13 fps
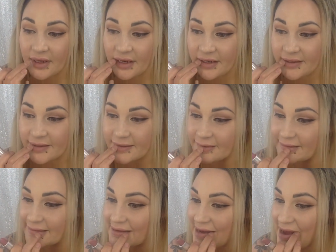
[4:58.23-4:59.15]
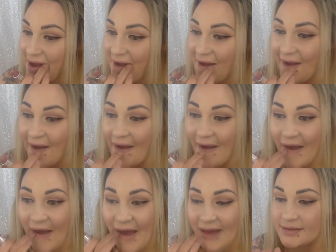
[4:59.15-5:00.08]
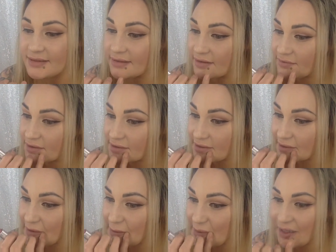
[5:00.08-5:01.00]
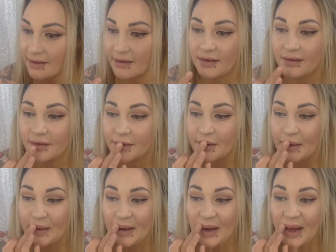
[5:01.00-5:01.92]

And I just want that to give us a little bit of color.